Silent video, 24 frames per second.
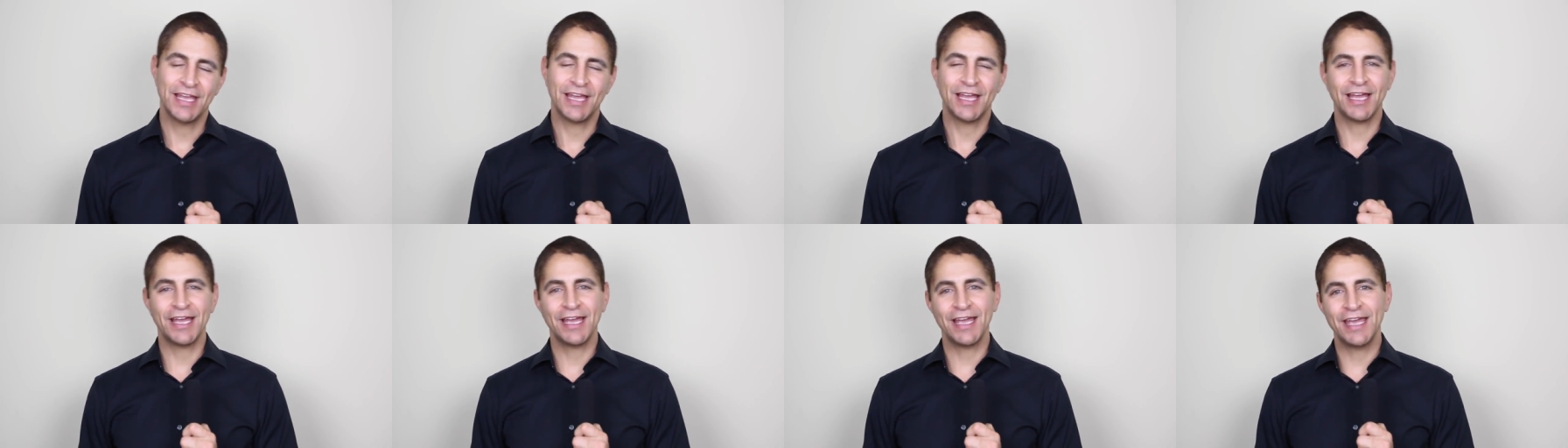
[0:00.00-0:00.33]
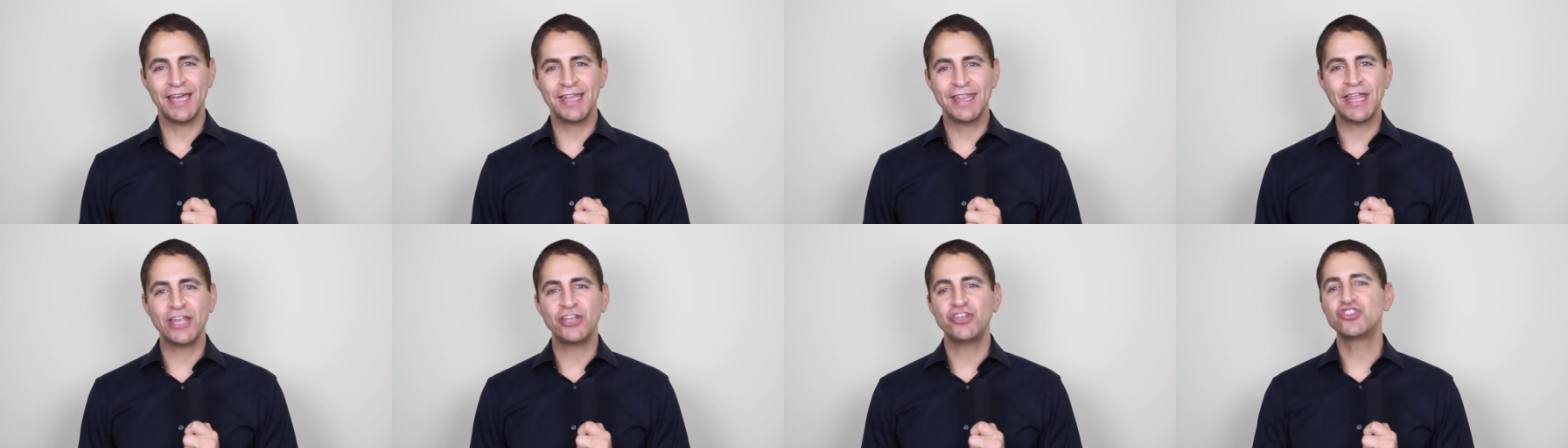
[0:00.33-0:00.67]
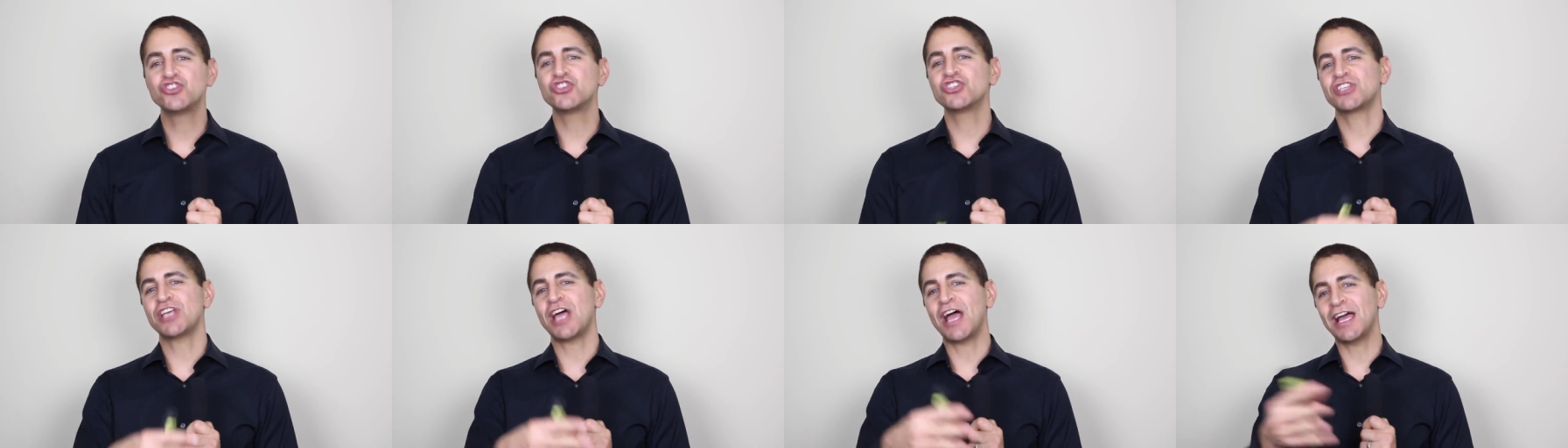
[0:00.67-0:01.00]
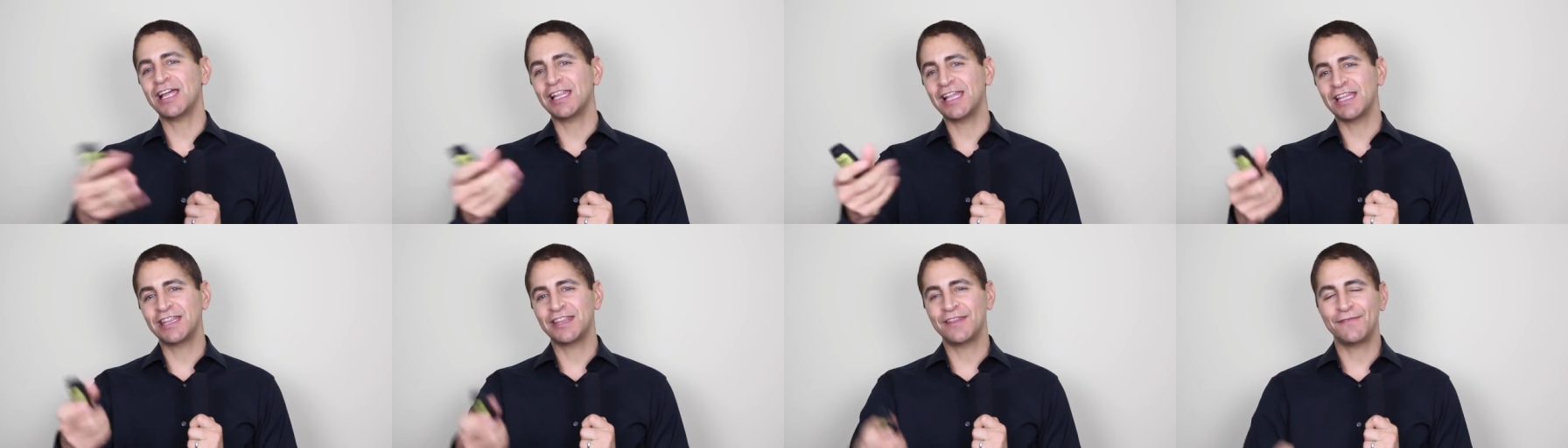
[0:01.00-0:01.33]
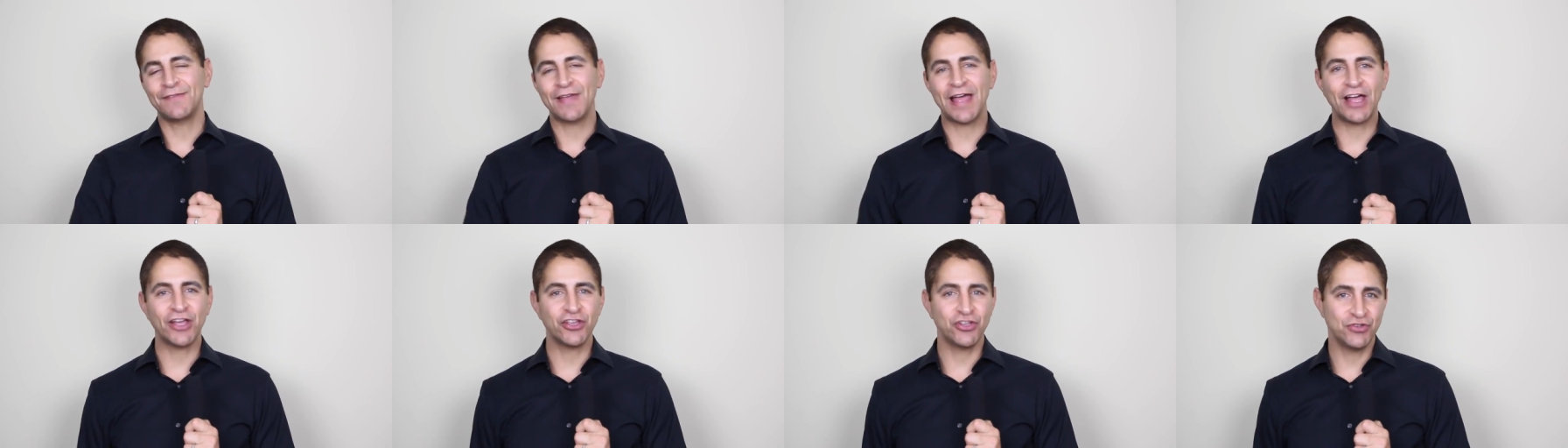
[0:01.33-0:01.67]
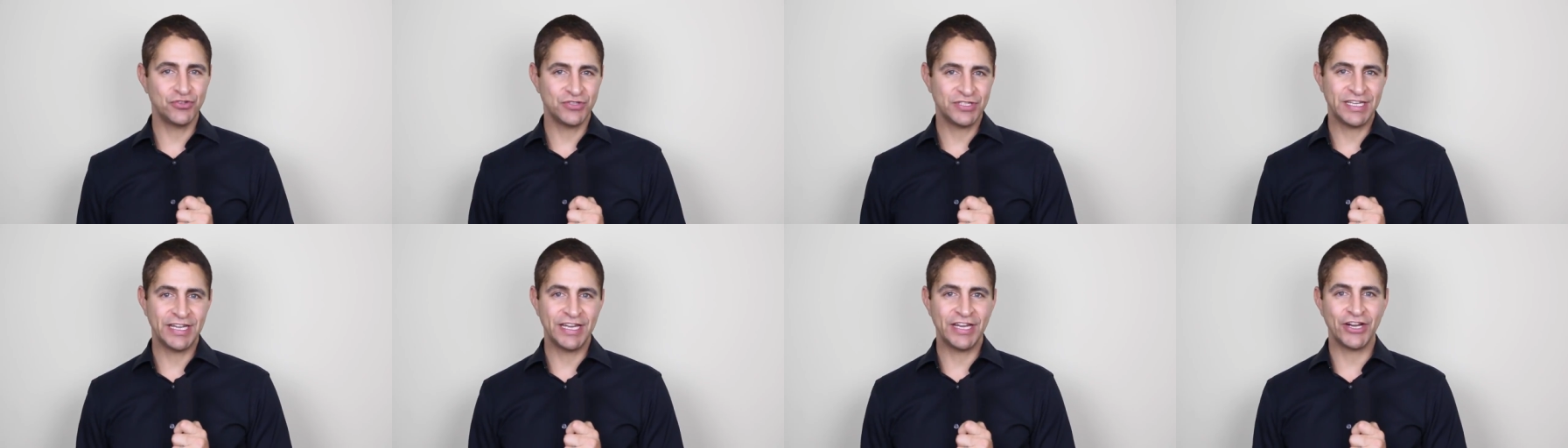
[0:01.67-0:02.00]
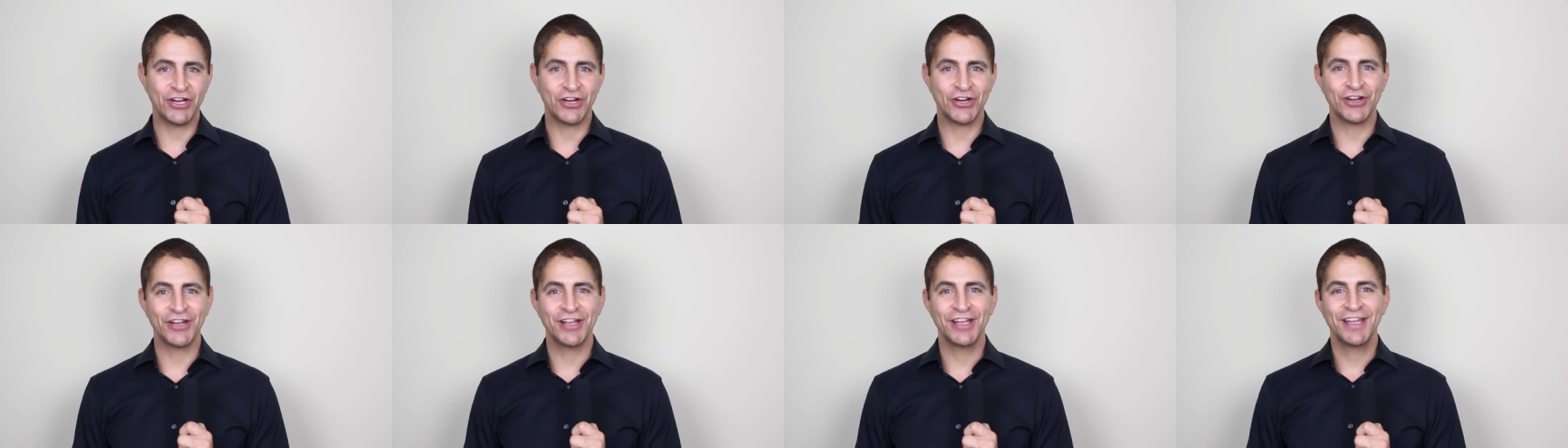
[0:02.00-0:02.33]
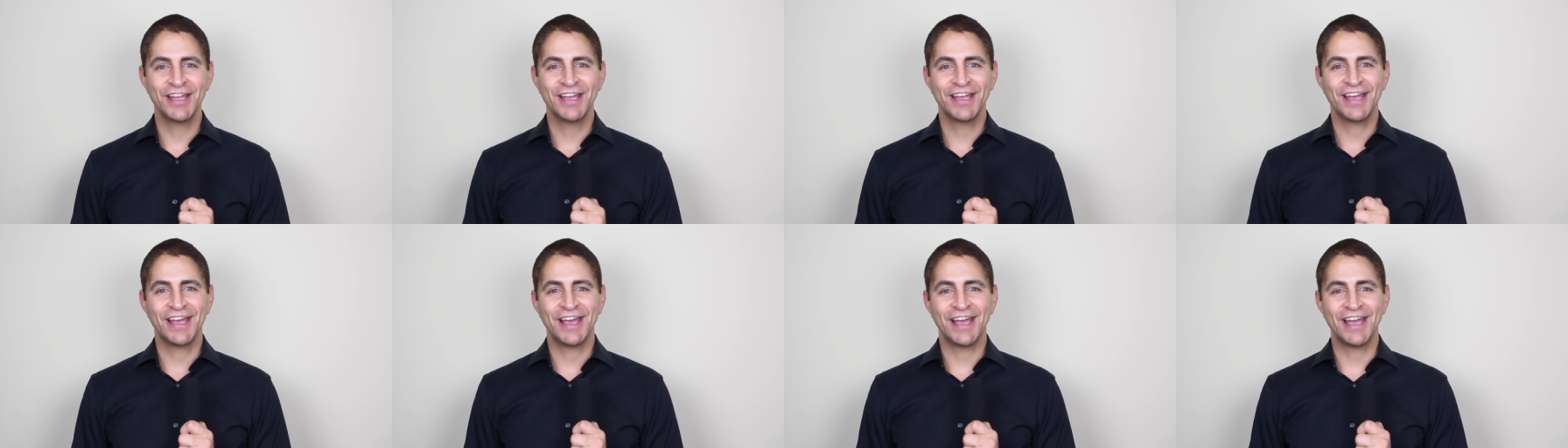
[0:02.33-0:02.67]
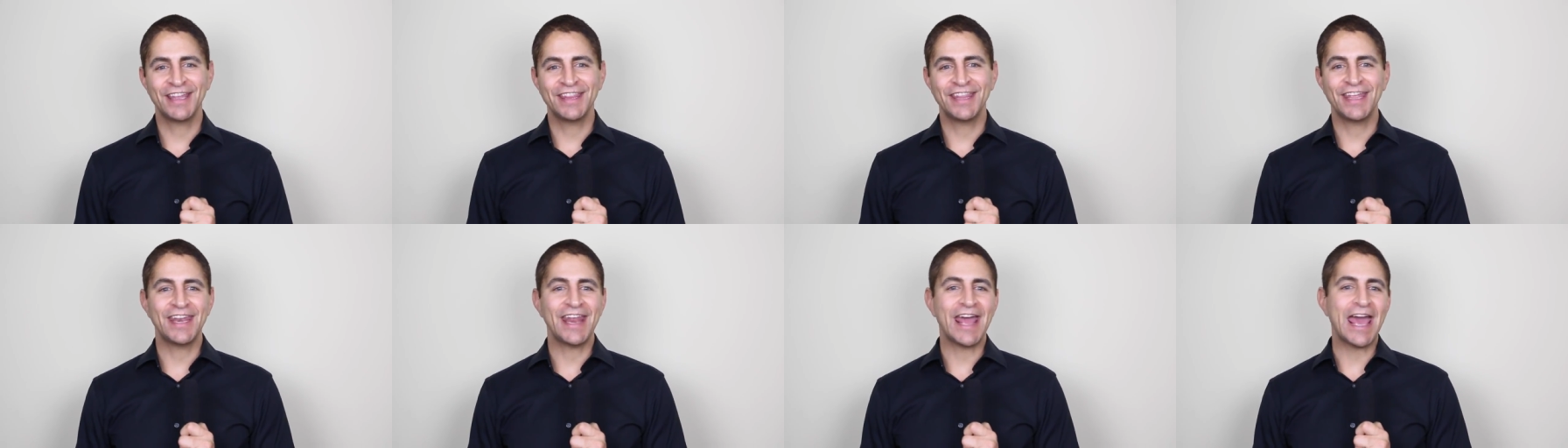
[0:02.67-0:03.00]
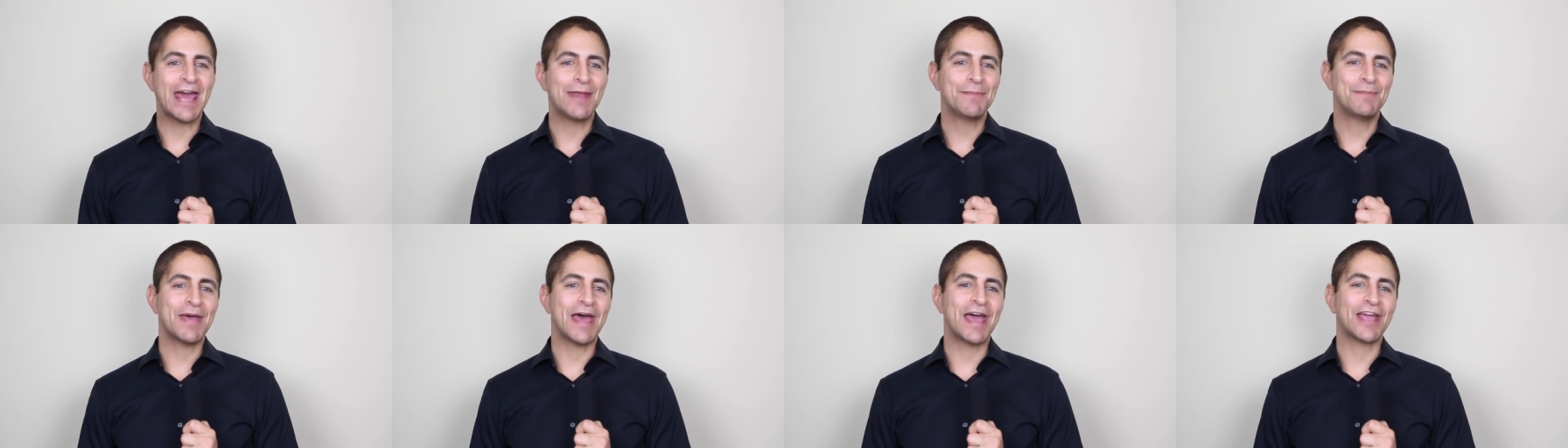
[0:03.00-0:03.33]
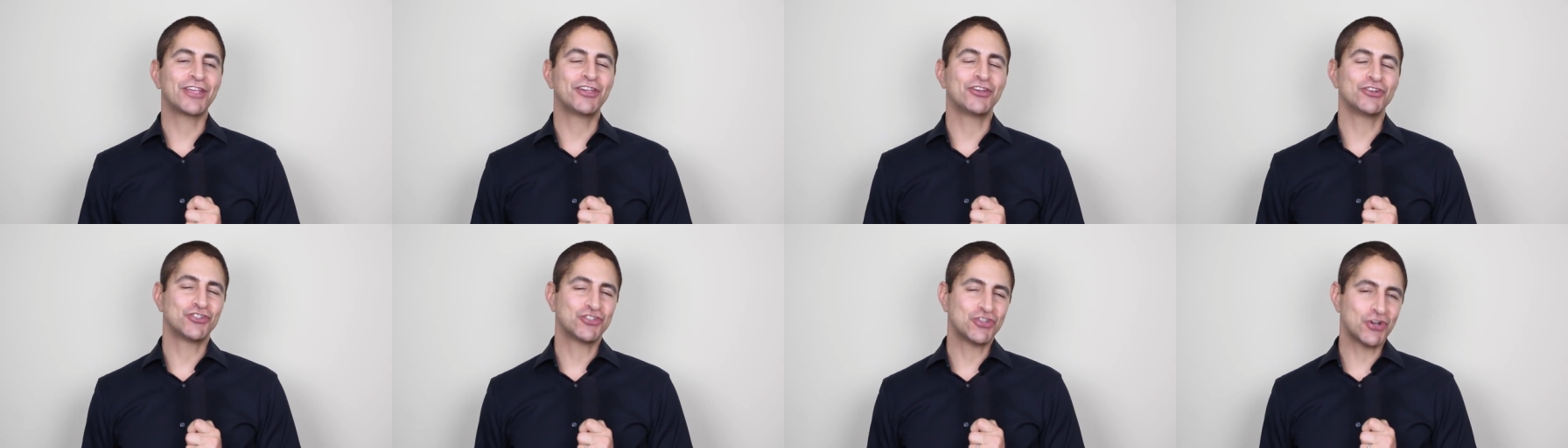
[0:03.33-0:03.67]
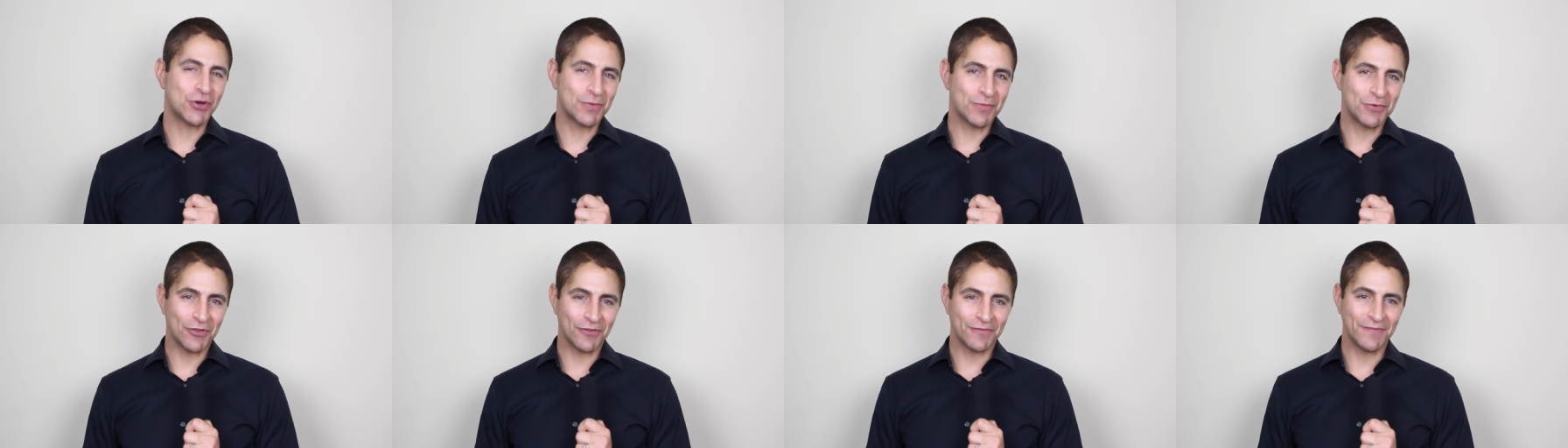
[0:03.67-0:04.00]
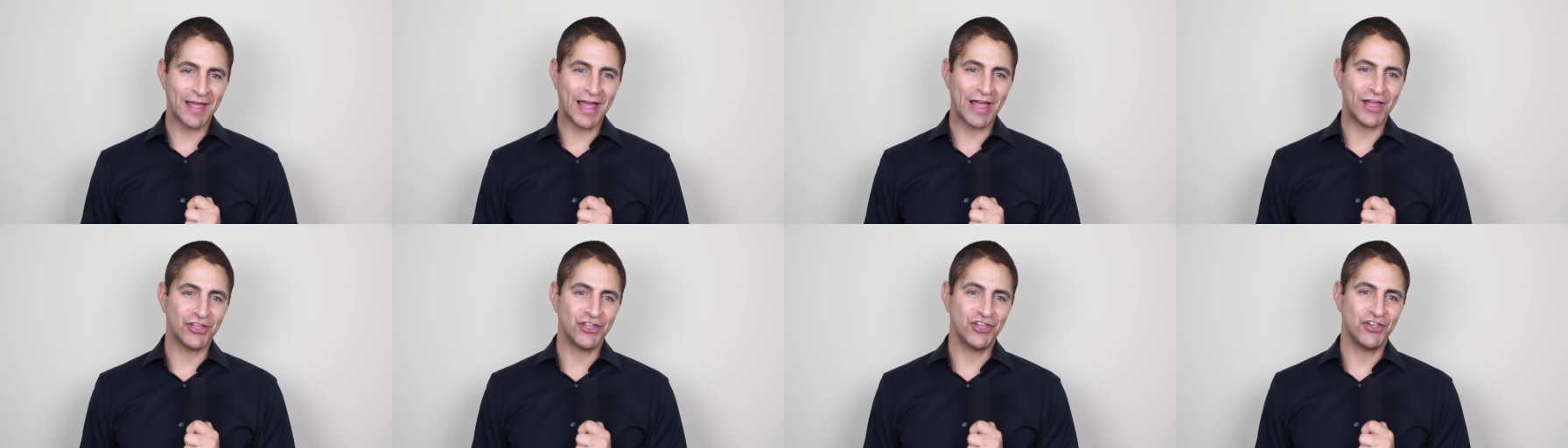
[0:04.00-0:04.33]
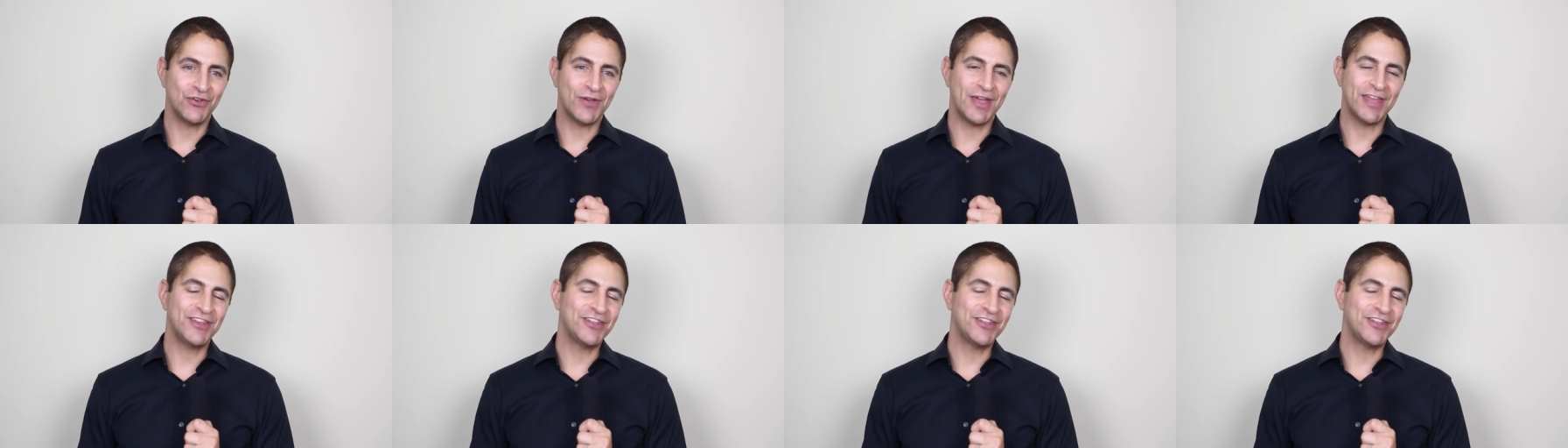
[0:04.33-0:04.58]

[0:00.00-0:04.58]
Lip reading: And then you just highlight the values here and then add back your terminal value.